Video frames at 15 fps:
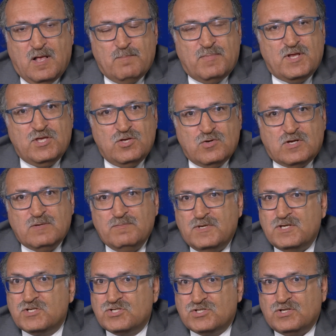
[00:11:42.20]
but you can
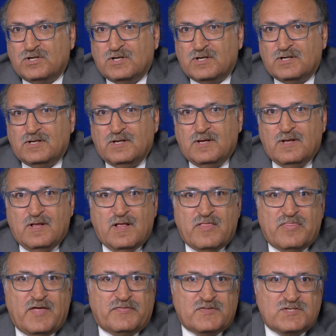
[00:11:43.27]
be assured
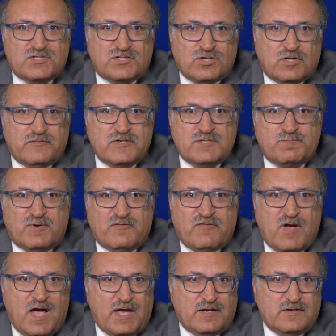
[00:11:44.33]
that the service
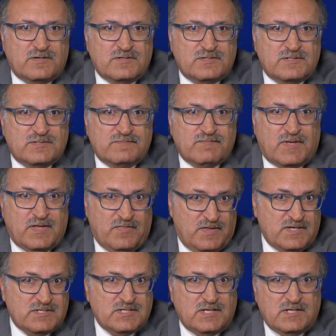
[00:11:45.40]
providers in
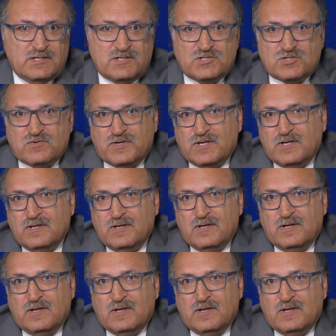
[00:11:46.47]
this industry,